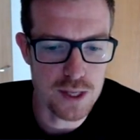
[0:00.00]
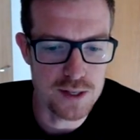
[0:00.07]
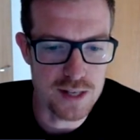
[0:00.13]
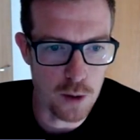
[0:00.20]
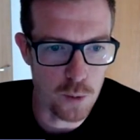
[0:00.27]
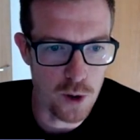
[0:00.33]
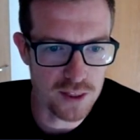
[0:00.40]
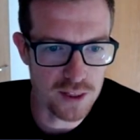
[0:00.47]

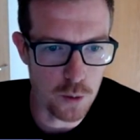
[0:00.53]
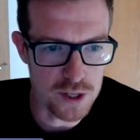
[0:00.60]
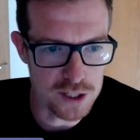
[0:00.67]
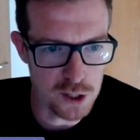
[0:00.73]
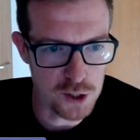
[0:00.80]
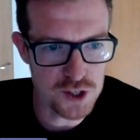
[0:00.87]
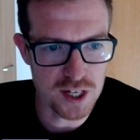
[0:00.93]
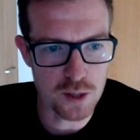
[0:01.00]
network that we're
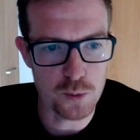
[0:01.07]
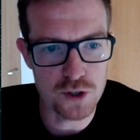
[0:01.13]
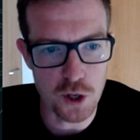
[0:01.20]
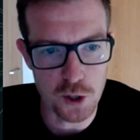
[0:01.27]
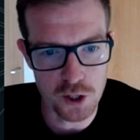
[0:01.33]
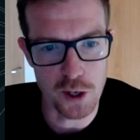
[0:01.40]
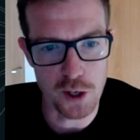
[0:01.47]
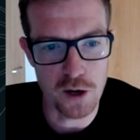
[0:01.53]
using. We're
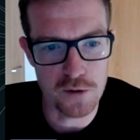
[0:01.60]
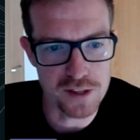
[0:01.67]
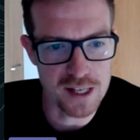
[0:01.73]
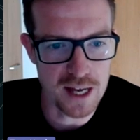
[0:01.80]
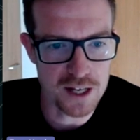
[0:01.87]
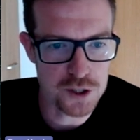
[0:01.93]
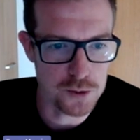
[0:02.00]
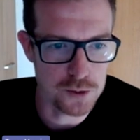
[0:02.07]
not going over
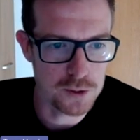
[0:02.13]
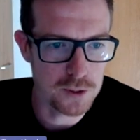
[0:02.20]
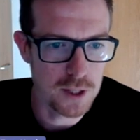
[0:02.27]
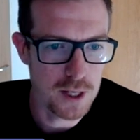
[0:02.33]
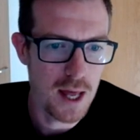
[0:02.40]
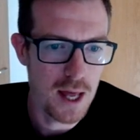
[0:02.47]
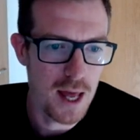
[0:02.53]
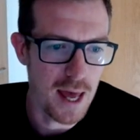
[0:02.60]
the actual
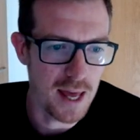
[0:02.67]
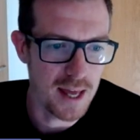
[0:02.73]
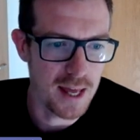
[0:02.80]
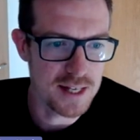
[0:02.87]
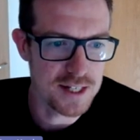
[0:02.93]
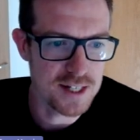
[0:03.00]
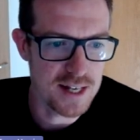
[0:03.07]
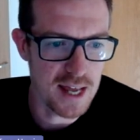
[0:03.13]

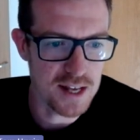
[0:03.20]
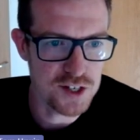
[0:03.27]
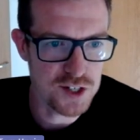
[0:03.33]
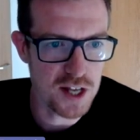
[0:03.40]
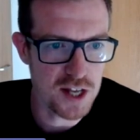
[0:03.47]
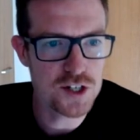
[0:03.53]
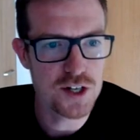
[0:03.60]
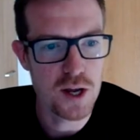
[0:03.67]
internet as
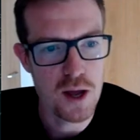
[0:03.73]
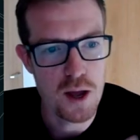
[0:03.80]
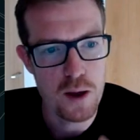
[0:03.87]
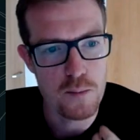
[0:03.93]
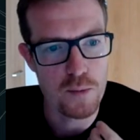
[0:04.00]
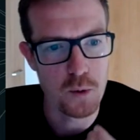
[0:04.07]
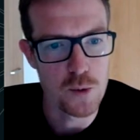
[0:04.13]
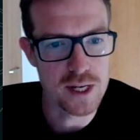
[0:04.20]
such,
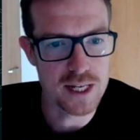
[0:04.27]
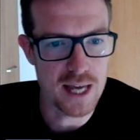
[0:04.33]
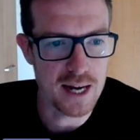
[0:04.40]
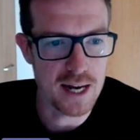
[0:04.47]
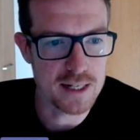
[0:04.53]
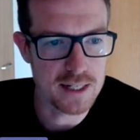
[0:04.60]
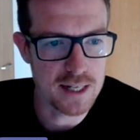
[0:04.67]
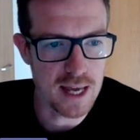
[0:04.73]
but we
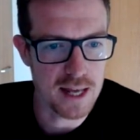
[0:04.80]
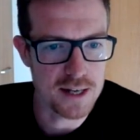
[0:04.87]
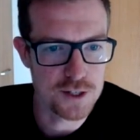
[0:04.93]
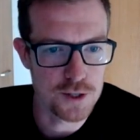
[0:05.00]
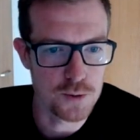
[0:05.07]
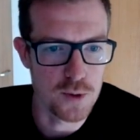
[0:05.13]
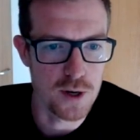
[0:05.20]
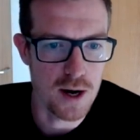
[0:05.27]
can get
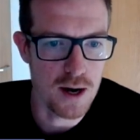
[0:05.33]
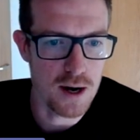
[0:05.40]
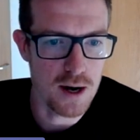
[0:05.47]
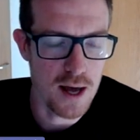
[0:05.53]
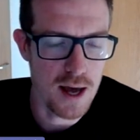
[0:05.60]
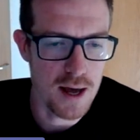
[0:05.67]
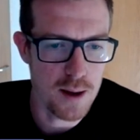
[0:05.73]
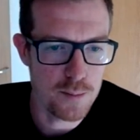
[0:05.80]
to
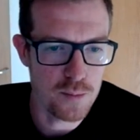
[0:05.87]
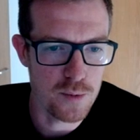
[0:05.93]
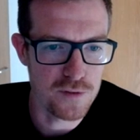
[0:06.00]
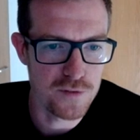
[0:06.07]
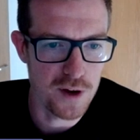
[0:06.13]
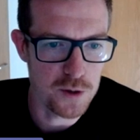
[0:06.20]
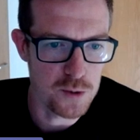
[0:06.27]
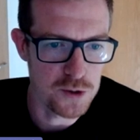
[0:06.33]
our
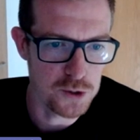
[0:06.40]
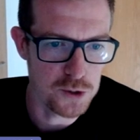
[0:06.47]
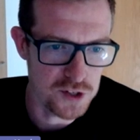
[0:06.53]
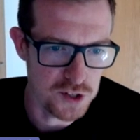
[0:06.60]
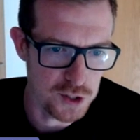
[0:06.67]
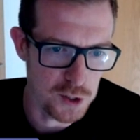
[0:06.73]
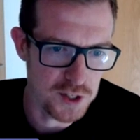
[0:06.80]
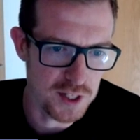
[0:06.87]
preferred
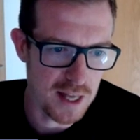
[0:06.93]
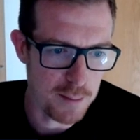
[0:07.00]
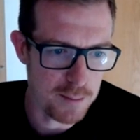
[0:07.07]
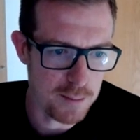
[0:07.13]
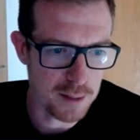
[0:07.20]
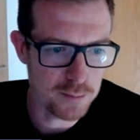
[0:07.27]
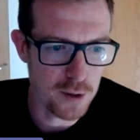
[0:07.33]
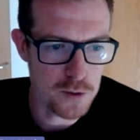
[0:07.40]
resources using that
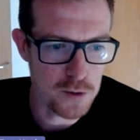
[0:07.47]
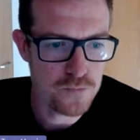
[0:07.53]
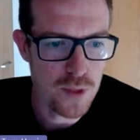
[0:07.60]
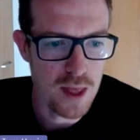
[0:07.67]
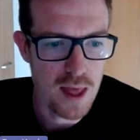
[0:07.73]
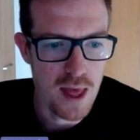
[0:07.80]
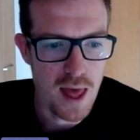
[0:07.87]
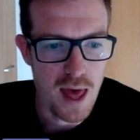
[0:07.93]
backbone.
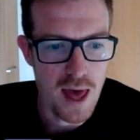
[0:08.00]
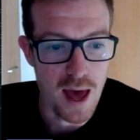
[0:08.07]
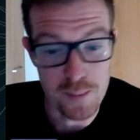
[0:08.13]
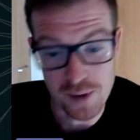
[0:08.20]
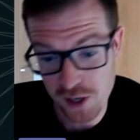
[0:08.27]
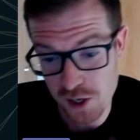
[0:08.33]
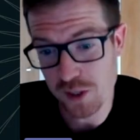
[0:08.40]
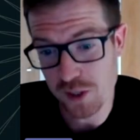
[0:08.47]

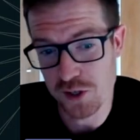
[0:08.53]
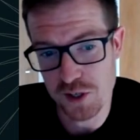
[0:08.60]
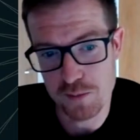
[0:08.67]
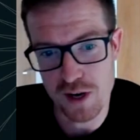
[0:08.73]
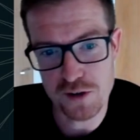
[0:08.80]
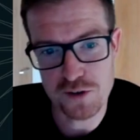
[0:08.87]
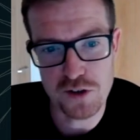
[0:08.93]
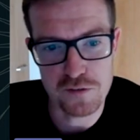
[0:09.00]
And because we're using
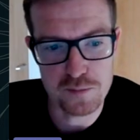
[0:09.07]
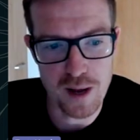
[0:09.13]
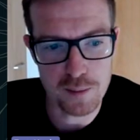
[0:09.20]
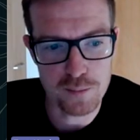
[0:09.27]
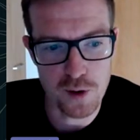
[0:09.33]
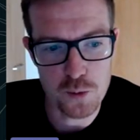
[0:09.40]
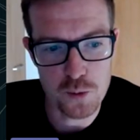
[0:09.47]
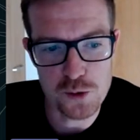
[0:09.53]
Microsoft
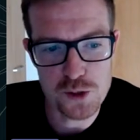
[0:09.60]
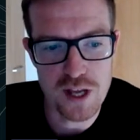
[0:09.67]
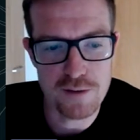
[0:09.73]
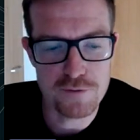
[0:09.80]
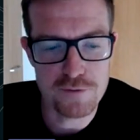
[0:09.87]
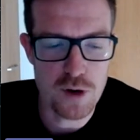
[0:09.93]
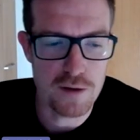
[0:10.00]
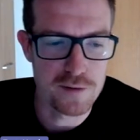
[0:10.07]
backbone, we also
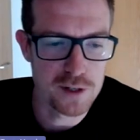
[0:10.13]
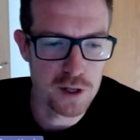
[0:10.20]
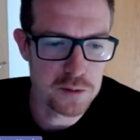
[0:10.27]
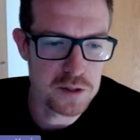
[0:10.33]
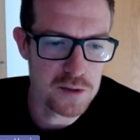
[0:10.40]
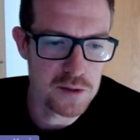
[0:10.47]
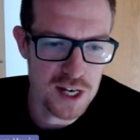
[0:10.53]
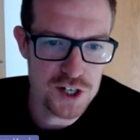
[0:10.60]
have traffic
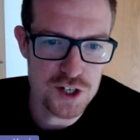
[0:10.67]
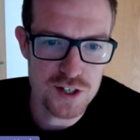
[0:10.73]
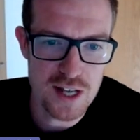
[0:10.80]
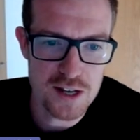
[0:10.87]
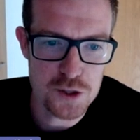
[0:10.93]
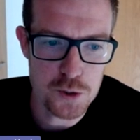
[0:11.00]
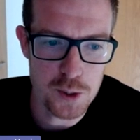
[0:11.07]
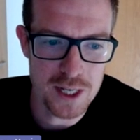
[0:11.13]
optimization
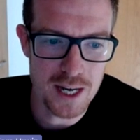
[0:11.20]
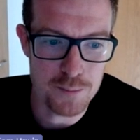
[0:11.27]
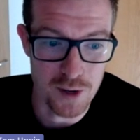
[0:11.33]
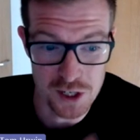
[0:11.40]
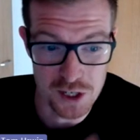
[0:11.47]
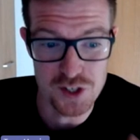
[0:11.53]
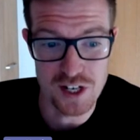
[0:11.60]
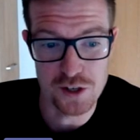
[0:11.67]
there. So
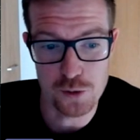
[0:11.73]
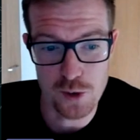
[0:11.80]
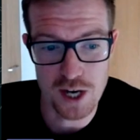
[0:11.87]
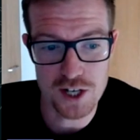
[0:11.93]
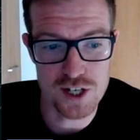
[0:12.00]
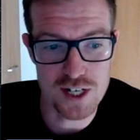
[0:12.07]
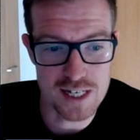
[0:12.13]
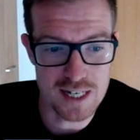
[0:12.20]
by using this, we're
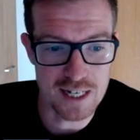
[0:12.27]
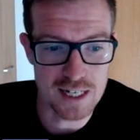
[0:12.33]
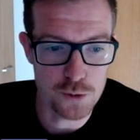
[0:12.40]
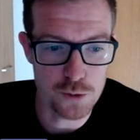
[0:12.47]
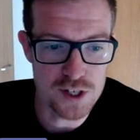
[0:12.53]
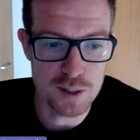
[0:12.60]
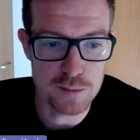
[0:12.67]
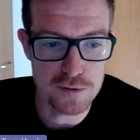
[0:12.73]
actually
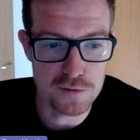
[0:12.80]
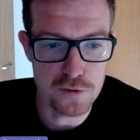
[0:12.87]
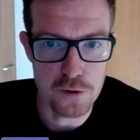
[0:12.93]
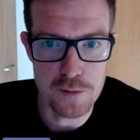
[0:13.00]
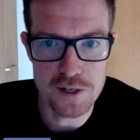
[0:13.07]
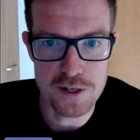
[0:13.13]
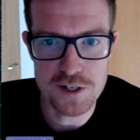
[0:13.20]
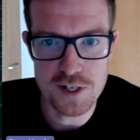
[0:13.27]
increasing
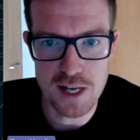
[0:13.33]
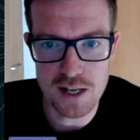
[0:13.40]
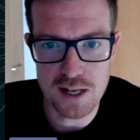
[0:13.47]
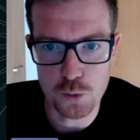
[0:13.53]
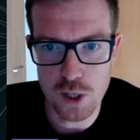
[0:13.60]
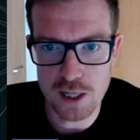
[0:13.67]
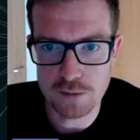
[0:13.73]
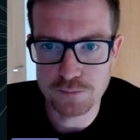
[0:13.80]
performance
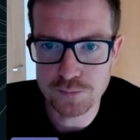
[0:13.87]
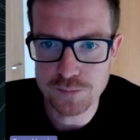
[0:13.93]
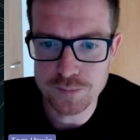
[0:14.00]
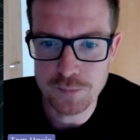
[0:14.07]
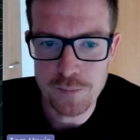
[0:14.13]
as well.